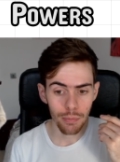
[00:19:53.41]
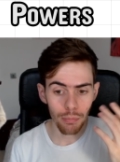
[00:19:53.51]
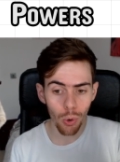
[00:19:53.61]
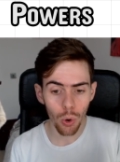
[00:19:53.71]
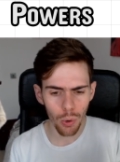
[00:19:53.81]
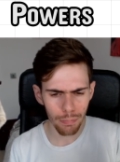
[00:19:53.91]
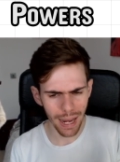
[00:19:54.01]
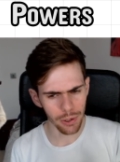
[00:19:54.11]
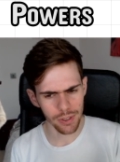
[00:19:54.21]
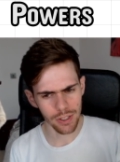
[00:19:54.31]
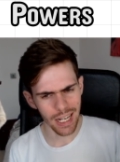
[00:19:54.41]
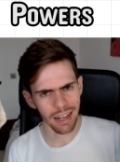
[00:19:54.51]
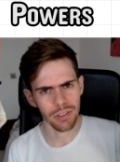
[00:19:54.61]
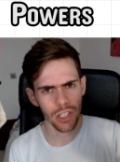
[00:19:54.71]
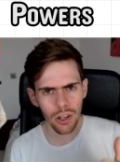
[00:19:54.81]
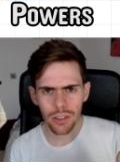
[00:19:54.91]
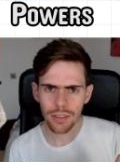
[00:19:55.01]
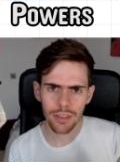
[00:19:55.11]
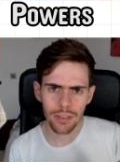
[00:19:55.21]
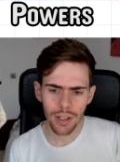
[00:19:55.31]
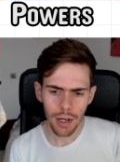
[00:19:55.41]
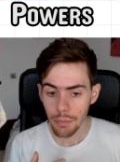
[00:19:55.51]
more powers than you have dots,